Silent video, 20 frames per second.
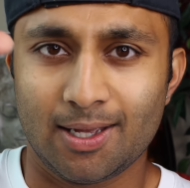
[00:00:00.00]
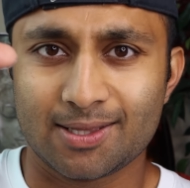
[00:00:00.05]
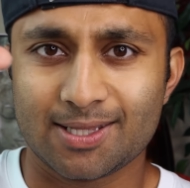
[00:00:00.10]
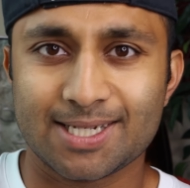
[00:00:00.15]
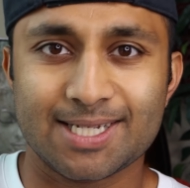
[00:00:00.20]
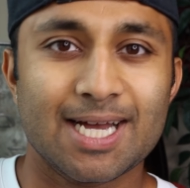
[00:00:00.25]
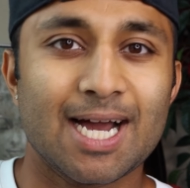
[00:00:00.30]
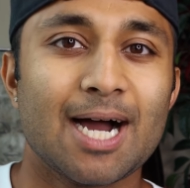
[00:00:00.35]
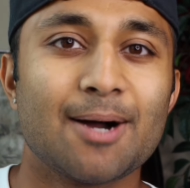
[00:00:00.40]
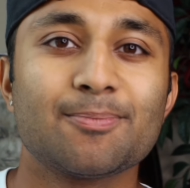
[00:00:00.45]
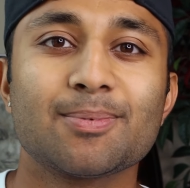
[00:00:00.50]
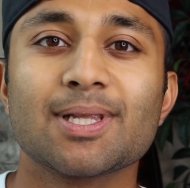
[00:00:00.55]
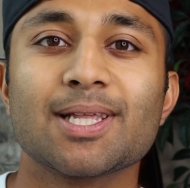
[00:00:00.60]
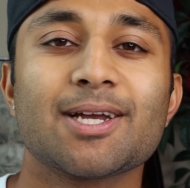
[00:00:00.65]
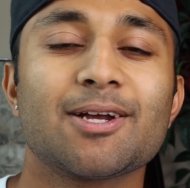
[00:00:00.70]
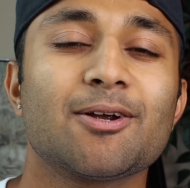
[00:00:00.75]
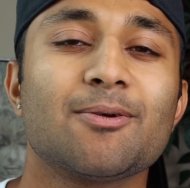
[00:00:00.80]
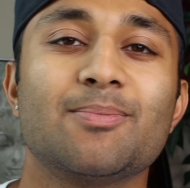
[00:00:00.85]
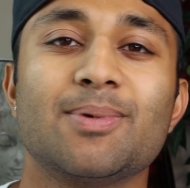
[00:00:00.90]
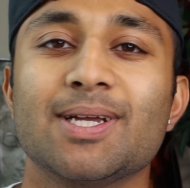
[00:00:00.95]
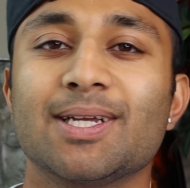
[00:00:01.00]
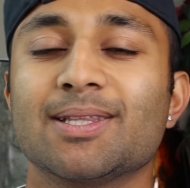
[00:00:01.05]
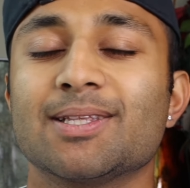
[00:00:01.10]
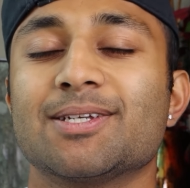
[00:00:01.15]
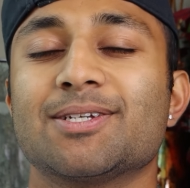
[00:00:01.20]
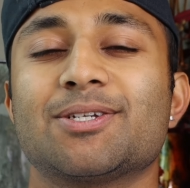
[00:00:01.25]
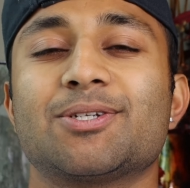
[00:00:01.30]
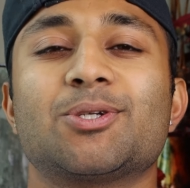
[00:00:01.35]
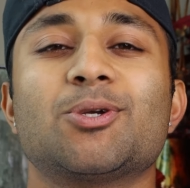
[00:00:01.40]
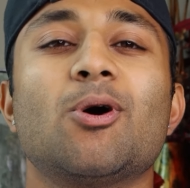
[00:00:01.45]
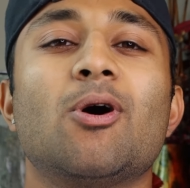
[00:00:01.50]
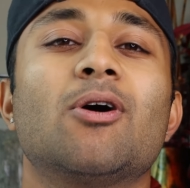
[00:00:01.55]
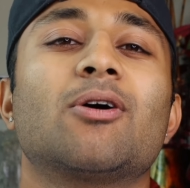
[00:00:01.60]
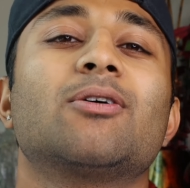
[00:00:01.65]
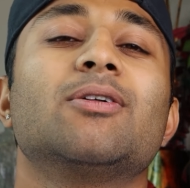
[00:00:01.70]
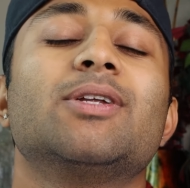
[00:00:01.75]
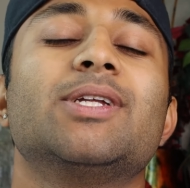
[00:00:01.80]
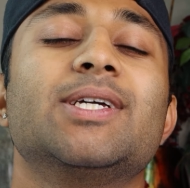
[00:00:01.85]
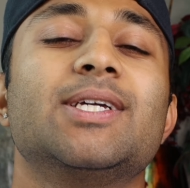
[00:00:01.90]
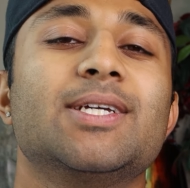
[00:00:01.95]
the top layer being this
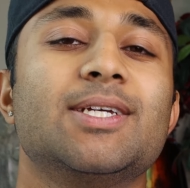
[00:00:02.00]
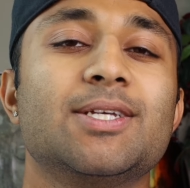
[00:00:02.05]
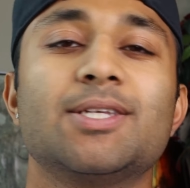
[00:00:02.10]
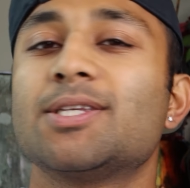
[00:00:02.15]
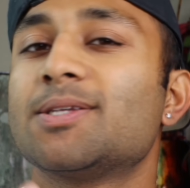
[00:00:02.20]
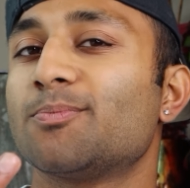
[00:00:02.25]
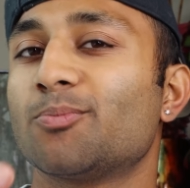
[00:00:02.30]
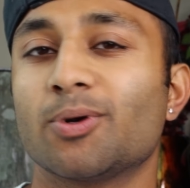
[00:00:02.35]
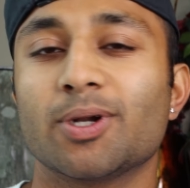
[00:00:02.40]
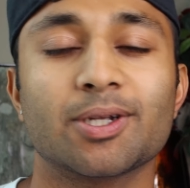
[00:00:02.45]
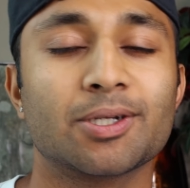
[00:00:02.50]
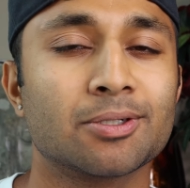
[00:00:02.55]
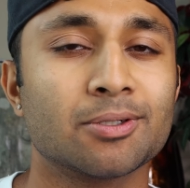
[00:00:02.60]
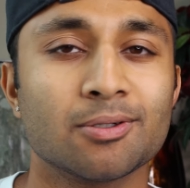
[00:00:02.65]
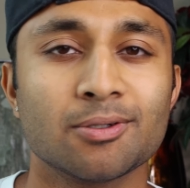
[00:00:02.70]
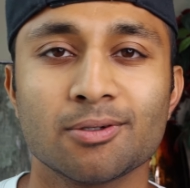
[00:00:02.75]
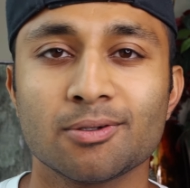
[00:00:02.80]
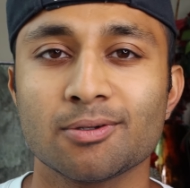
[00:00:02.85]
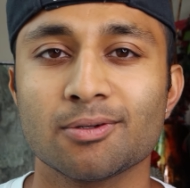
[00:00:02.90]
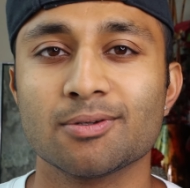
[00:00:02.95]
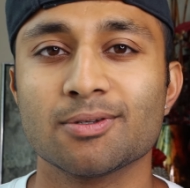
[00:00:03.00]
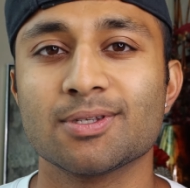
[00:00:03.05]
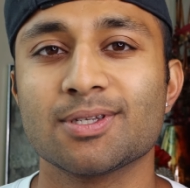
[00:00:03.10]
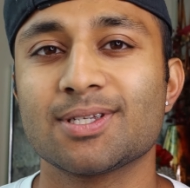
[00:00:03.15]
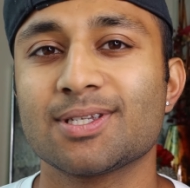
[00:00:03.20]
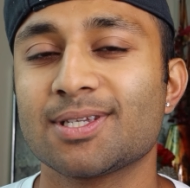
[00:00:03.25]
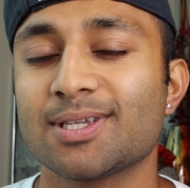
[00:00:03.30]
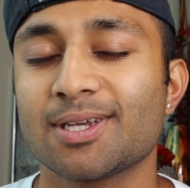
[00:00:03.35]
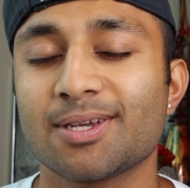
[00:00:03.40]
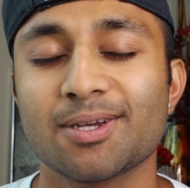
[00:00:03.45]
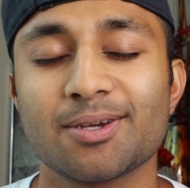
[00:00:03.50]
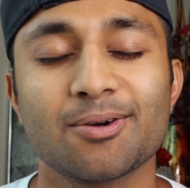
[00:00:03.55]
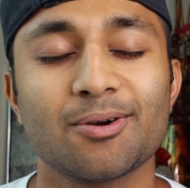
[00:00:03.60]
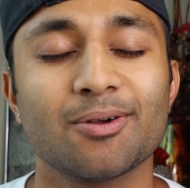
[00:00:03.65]
chocolatey sprinkles,